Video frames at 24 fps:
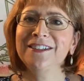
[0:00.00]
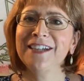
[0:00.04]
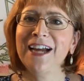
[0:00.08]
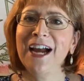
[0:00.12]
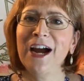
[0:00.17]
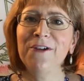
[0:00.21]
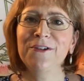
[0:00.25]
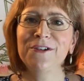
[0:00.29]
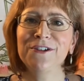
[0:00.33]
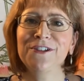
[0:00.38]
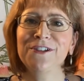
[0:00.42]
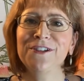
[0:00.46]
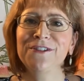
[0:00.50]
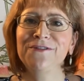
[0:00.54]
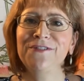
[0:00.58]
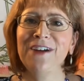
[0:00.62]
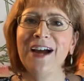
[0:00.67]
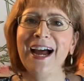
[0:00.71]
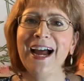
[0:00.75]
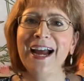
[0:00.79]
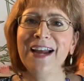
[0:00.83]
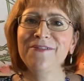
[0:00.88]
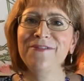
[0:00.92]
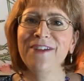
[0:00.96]
How to
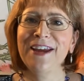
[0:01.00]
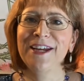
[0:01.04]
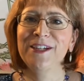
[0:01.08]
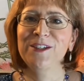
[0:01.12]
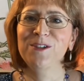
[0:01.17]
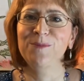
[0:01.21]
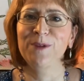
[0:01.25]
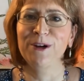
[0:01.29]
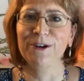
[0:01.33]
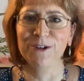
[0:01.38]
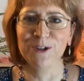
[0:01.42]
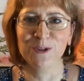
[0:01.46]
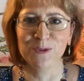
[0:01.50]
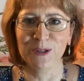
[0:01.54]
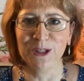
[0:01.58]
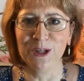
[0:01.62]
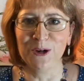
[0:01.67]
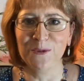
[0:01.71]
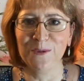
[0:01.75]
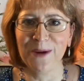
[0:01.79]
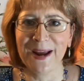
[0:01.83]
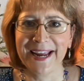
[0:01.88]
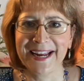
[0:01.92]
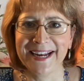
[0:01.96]
Survive a Spiritual
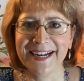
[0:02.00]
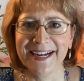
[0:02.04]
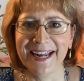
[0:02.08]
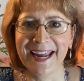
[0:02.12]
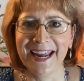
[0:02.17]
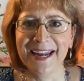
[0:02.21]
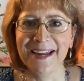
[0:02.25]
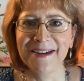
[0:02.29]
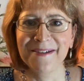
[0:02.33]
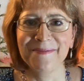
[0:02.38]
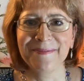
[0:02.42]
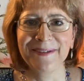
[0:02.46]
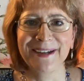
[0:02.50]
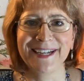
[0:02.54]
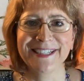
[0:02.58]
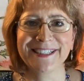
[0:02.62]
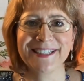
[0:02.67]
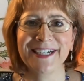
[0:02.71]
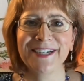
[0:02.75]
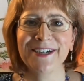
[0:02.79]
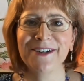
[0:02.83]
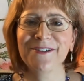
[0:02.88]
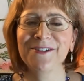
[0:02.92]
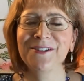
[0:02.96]
Awakening, because
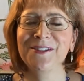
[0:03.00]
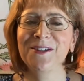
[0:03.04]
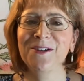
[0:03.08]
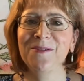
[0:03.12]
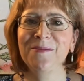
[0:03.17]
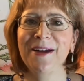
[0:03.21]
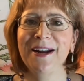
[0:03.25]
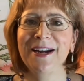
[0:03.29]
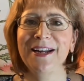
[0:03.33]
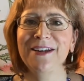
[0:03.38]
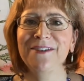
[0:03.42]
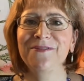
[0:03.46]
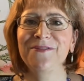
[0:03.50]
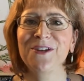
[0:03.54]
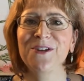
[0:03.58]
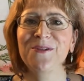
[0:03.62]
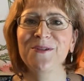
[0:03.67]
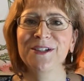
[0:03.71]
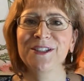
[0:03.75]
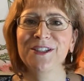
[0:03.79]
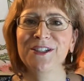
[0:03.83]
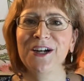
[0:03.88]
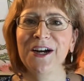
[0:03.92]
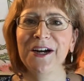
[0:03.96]
I know so many of you
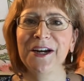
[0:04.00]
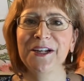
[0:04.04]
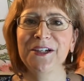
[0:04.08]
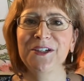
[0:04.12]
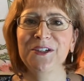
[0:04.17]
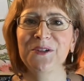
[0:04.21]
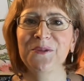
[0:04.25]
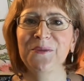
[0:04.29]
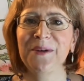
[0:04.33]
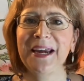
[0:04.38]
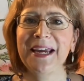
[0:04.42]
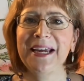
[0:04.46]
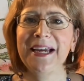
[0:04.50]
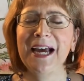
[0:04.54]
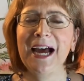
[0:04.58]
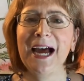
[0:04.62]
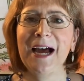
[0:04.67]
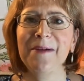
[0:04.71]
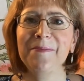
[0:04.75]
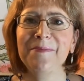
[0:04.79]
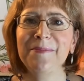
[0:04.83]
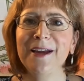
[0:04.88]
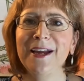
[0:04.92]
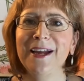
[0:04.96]
are starting to wake
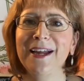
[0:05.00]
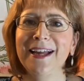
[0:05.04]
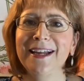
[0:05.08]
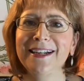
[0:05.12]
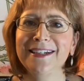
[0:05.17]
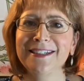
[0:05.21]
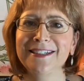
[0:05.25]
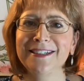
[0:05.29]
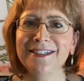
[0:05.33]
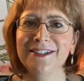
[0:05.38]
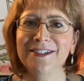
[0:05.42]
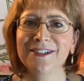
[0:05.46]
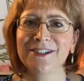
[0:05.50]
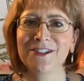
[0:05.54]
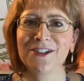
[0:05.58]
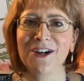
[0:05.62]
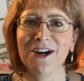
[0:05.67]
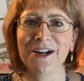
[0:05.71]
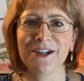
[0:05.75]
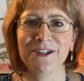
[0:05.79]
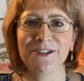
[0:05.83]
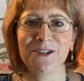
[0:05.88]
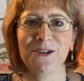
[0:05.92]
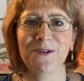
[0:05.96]
up and you're
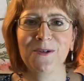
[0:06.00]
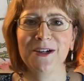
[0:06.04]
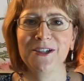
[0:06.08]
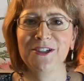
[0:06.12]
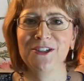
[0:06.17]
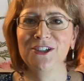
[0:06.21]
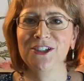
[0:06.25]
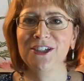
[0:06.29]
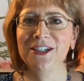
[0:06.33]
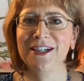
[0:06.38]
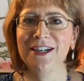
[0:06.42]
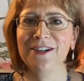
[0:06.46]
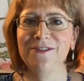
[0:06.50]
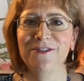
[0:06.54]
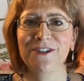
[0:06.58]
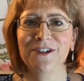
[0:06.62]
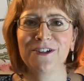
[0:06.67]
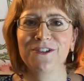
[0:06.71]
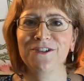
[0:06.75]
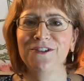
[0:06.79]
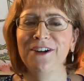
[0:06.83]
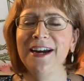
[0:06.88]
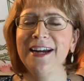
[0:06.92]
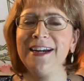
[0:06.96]
starting to question if you're
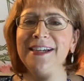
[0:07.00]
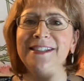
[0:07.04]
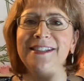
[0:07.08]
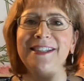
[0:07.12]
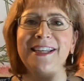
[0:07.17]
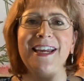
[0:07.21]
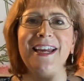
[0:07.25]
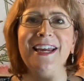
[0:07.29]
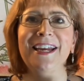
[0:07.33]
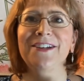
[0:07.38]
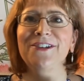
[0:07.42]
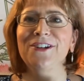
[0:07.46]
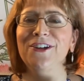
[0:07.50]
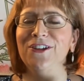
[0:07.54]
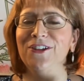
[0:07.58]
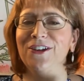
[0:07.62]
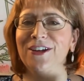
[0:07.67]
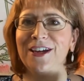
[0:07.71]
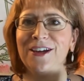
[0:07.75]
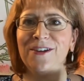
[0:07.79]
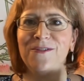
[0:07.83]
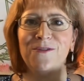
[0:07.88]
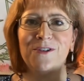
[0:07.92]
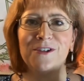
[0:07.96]
crazy and you're
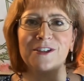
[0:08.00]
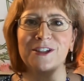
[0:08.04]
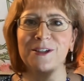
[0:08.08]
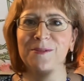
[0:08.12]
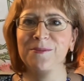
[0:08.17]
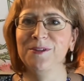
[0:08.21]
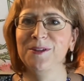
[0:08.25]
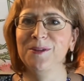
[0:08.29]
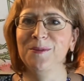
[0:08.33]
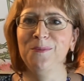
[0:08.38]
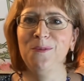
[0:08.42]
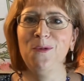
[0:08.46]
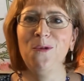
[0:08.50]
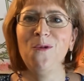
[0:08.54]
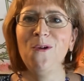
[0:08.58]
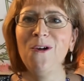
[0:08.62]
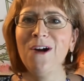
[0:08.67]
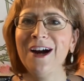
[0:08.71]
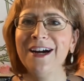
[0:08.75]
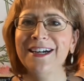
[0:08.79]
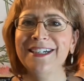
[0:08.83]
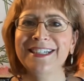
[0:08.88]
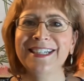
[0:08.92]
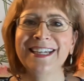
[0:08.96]
looking for some
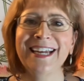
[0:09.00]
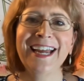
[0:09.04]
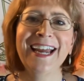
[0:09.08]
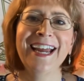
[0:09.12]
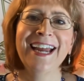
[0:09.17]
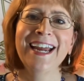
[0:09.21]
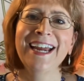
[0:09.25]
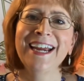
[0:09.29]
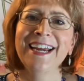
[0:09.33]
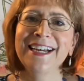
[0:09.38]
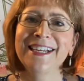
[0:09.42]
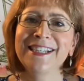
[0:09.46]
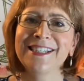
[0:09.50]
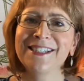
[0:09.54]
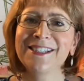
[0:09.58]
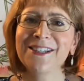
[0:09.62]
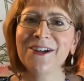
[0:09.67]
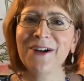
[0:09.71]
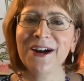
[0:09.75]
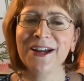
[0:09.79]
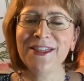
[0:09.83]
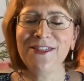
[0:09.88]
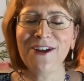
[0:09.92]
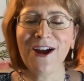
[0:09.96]
support. So
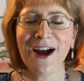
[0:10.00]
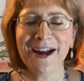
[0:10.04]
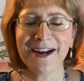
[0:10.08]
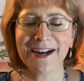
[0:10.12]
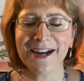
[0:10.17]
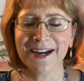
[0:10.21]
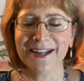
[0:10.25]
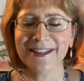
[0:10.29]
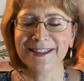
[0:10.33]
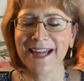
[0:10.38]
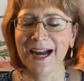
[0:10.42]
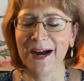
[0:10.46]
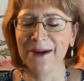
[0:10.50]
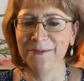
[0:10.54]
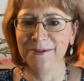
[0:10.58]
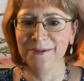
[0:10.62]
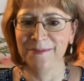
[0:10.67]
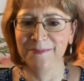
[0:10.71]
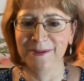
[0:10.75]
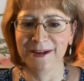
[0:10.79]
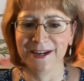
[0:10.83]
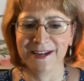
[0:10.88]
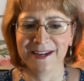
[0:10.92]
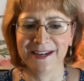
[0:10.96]
I thought that would
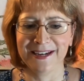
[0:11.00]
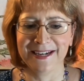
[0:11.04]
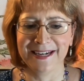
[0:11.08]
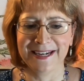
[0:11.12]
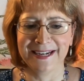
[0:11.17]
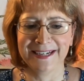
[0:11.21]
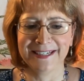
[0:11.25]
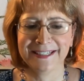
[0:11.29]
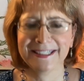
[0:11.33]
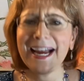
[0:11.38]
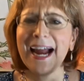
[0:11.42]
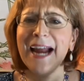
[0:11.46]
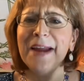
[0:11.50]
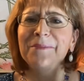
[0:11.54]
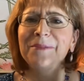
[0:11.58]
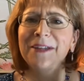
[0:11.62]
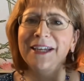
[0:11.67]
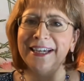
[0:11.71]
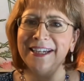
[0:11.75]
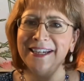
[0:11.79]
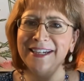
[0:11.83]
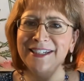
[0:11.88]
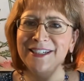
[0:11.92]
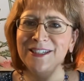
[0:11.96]
be
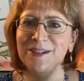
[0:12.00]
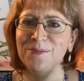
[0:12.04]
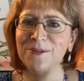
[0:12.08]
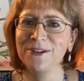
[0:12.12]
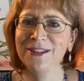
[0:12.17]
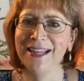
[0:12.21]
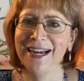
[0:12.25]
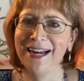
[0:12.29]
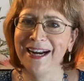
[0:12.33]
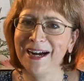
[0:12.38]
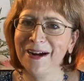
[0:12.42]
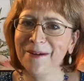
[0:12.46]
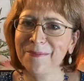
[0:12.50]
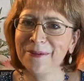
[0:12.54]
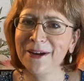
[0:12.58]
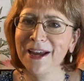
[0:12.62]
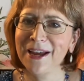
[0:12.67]
timely to put that up.